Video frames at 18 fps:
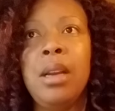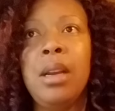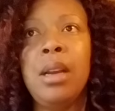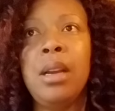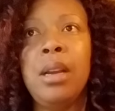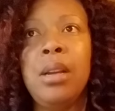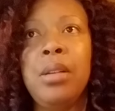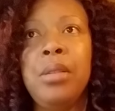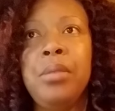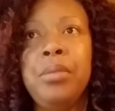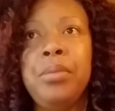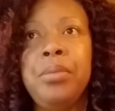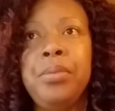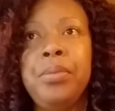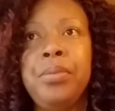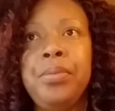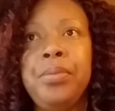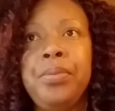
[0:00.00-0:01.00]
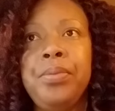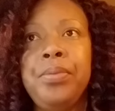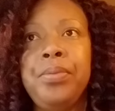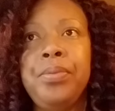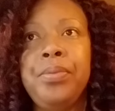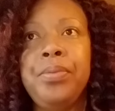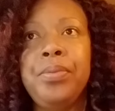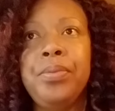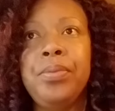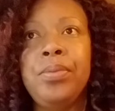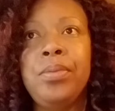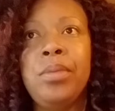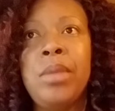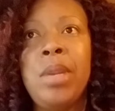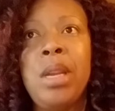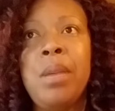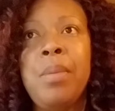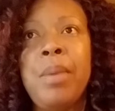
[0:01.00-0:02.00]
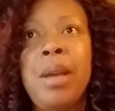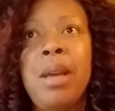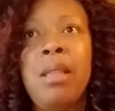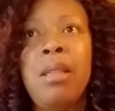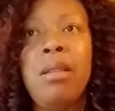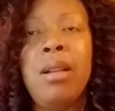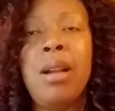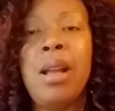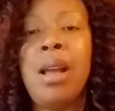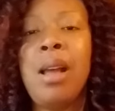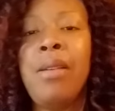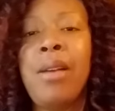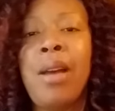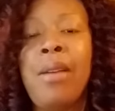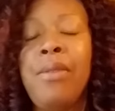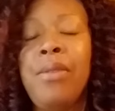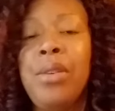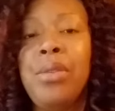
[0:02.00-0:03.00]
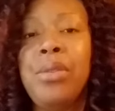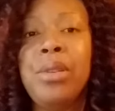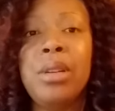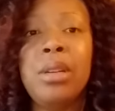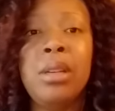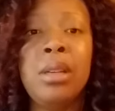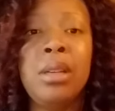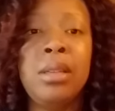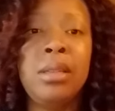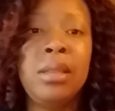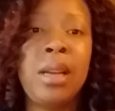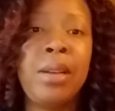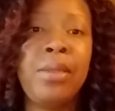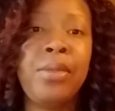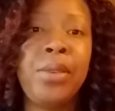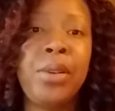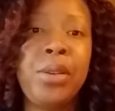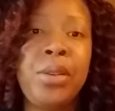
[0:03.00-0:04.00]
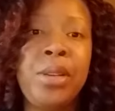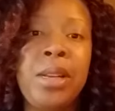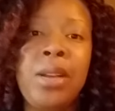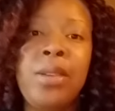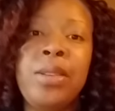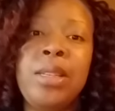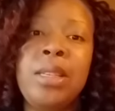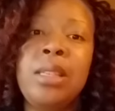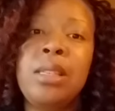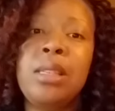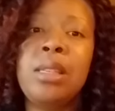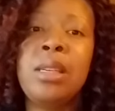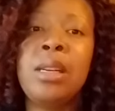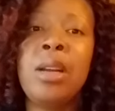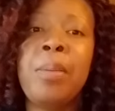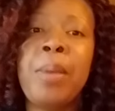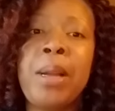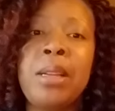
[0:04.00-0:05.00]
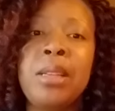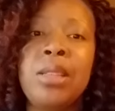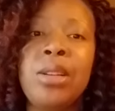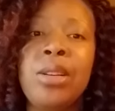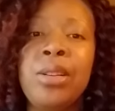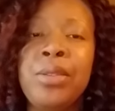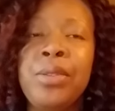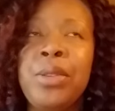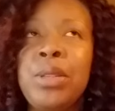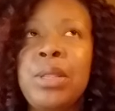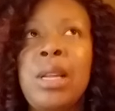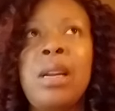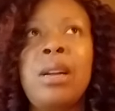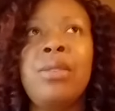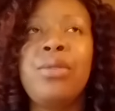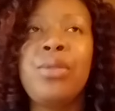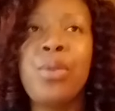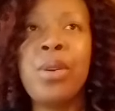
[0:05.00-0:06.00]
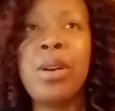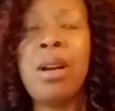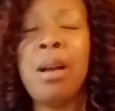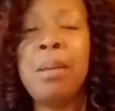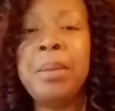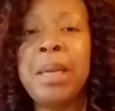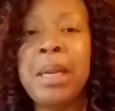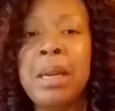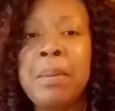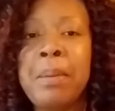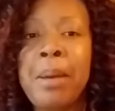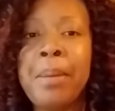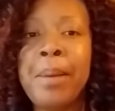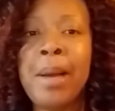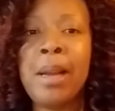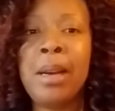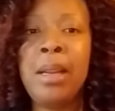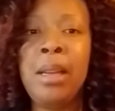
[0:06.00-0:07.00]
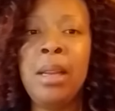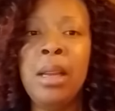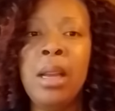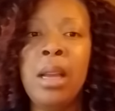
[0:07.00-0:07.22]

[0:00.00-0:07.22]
Yeah, I mean, other than that, I feel good. I feel, you know, just, you know, my concern, it feels like a foreign object in my body.